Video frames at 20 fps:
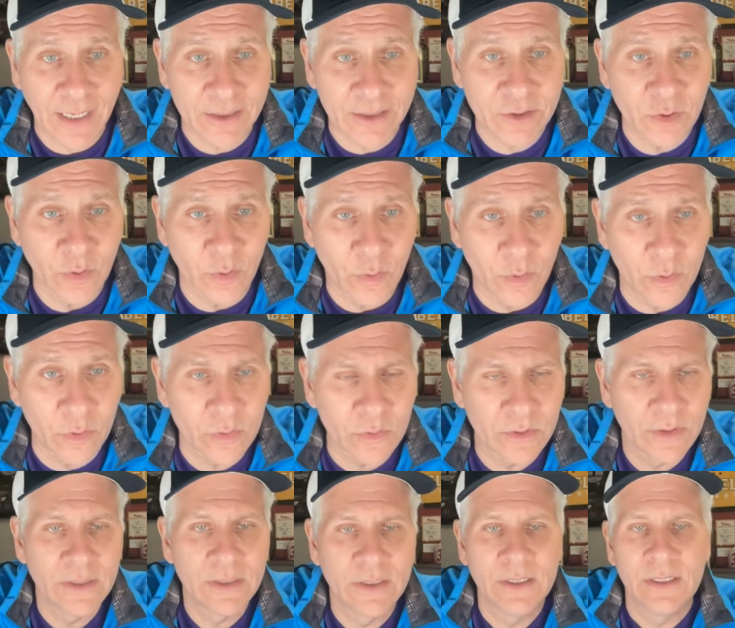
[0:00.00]
And
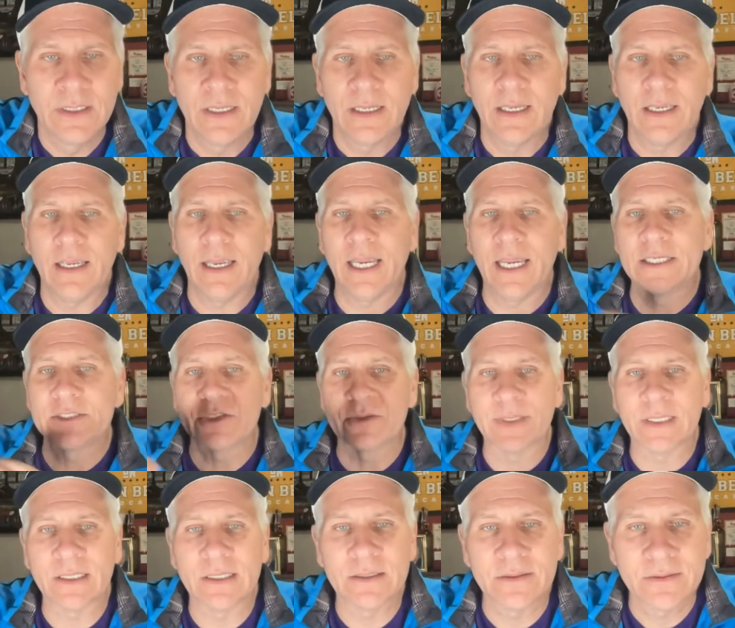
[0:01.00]
Cole
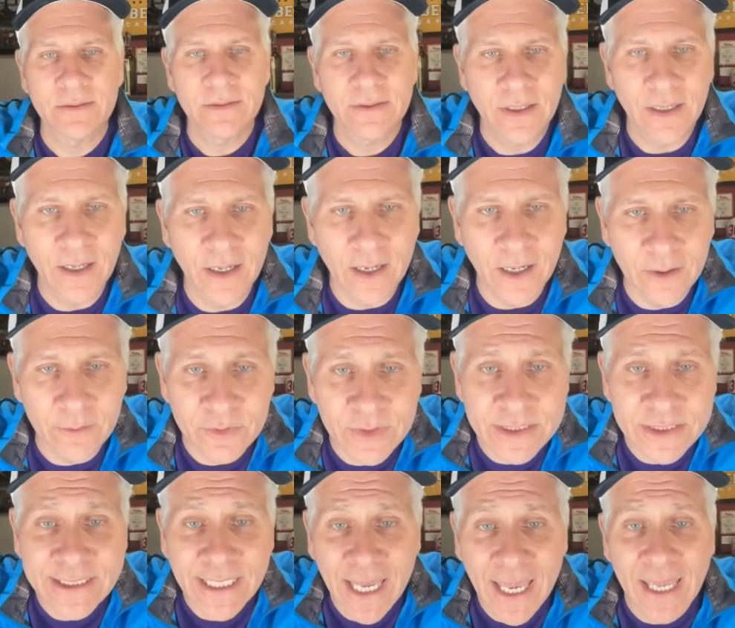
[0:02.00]
Ajami with a
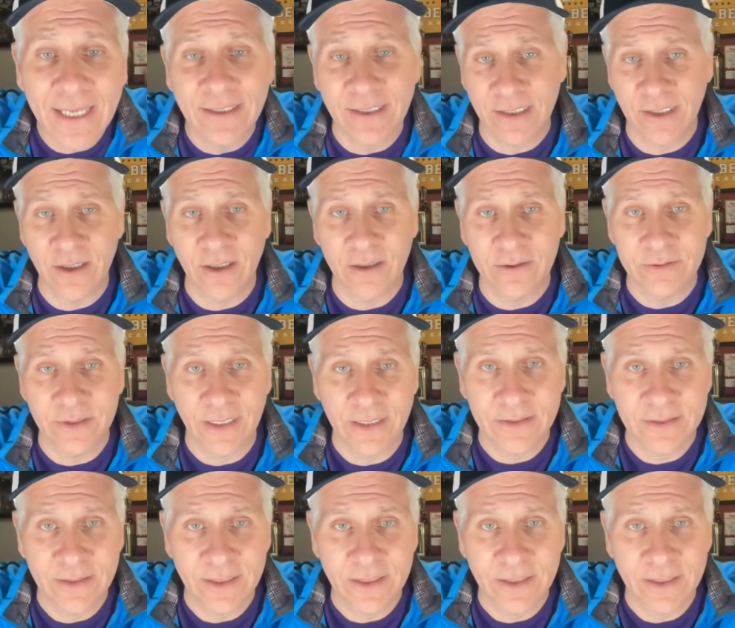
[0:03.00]
10 ERA.